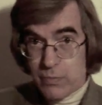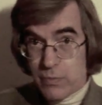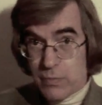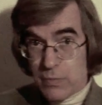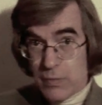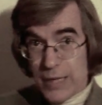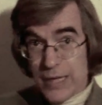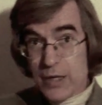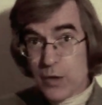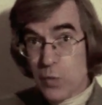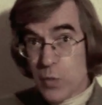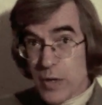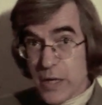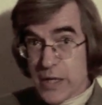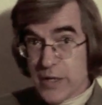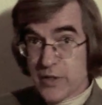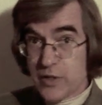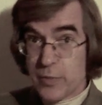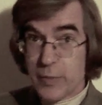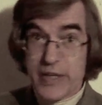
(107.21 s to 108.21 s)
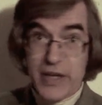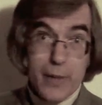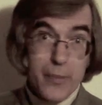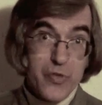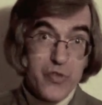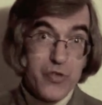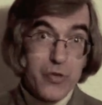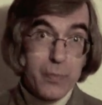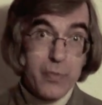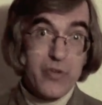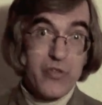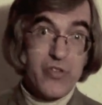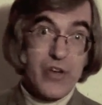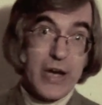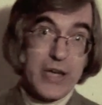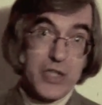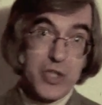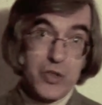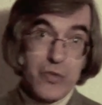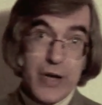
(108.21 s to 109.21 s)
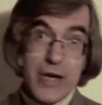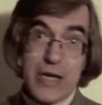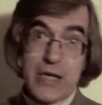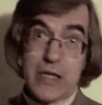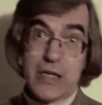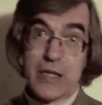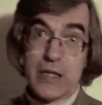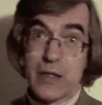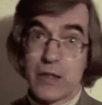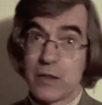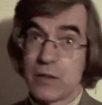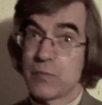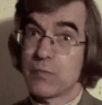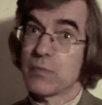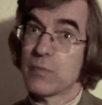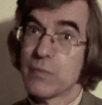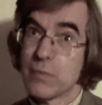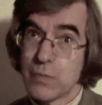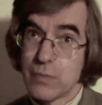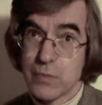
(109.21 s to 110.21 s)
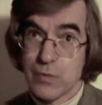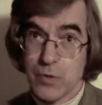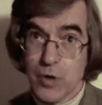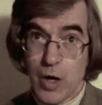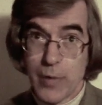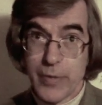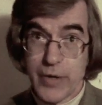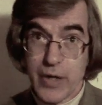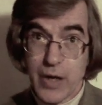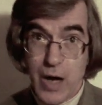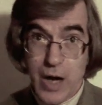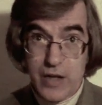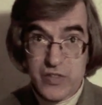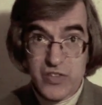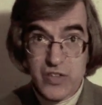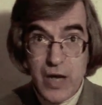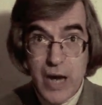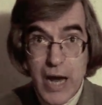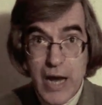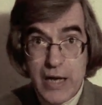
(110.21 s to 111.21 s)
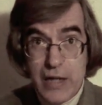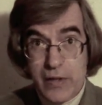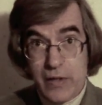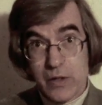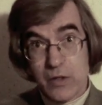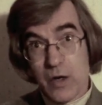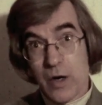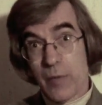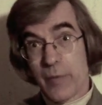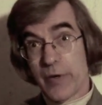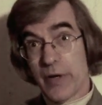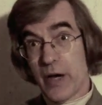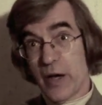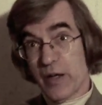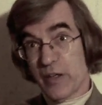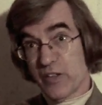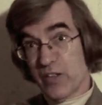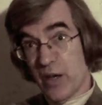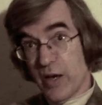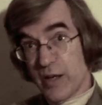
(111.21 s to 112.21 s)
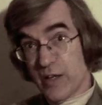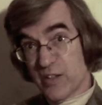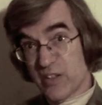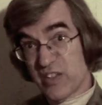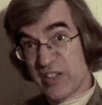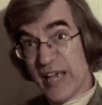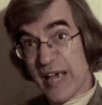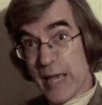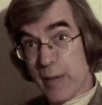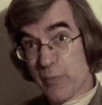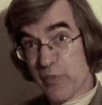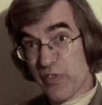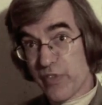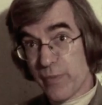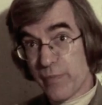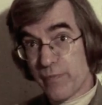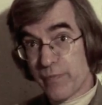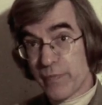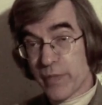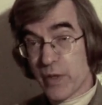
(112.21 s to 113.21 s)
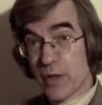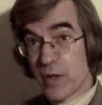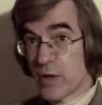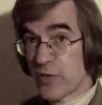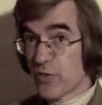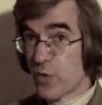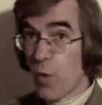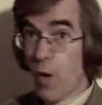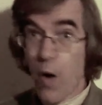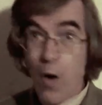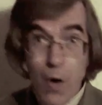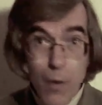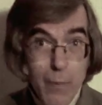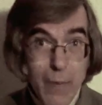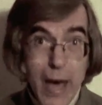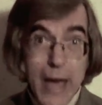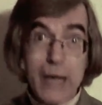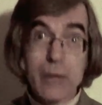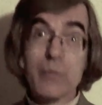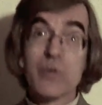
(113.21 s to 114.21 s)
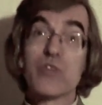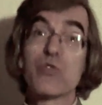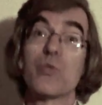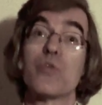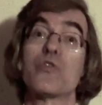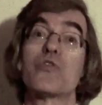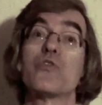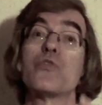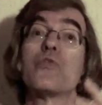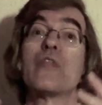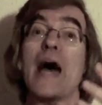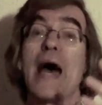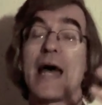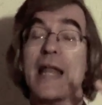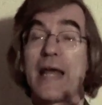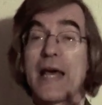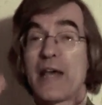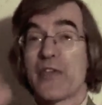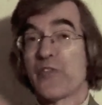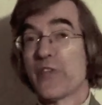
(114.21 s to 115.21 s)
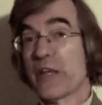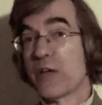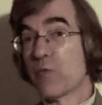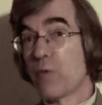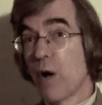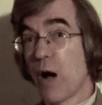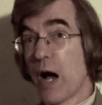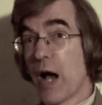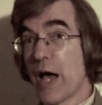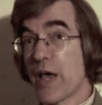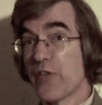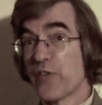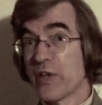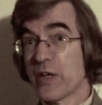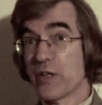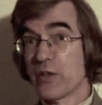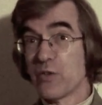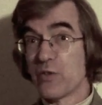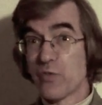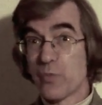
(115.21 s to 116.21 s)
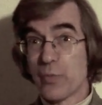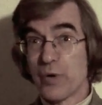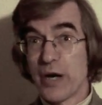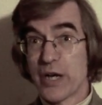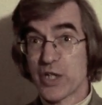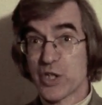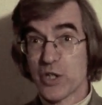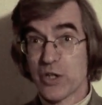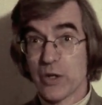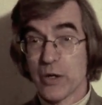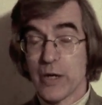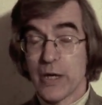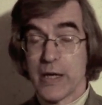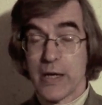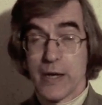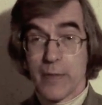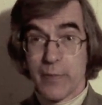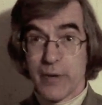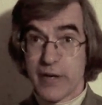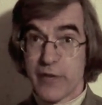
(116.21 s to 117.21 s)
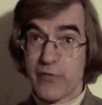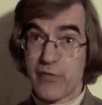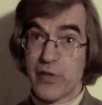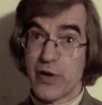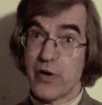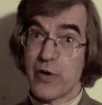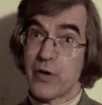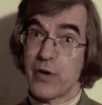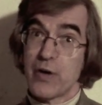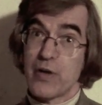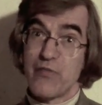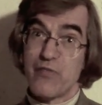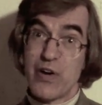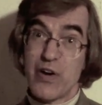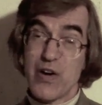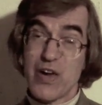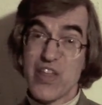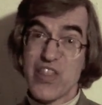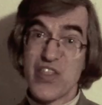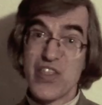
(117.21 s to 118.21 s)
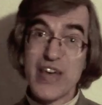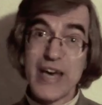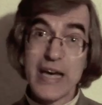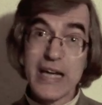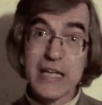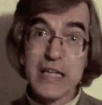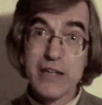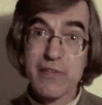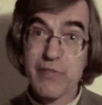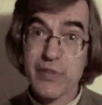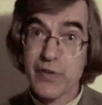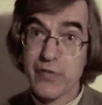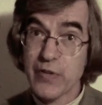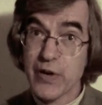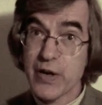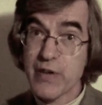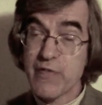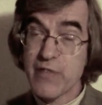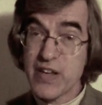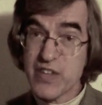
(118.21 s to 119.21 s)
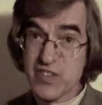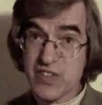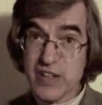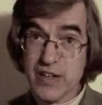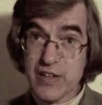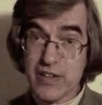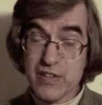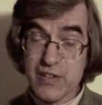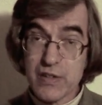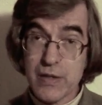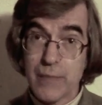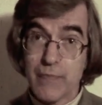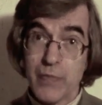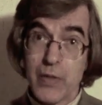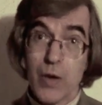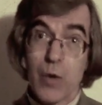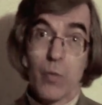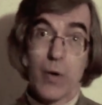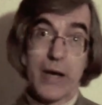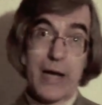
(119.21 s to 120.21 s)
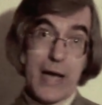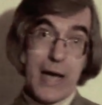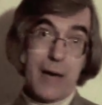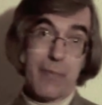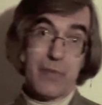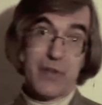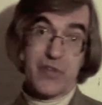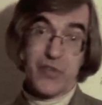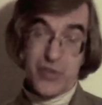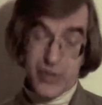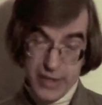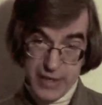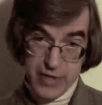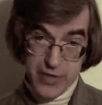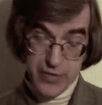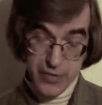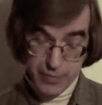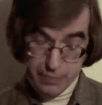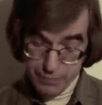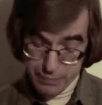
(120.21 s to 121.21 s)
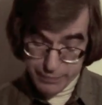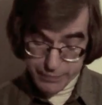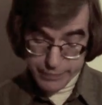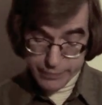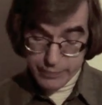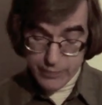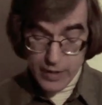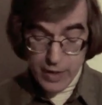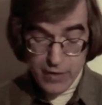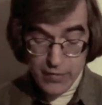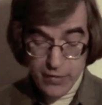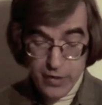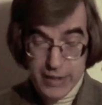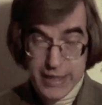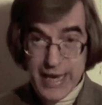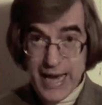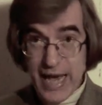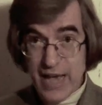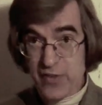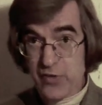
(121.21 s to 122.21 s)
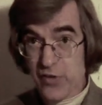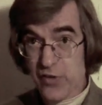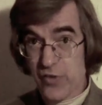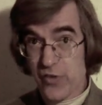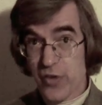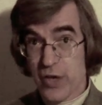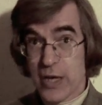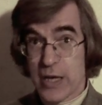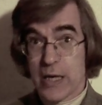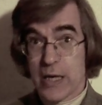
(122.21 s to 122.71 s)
liquid to become supersaturated in carbon dioxide, and the carbon dioxide escapes. So all magmas will do that as they rise and lose pressure. But if they're very thick, if they're very viscous, what happens is the gases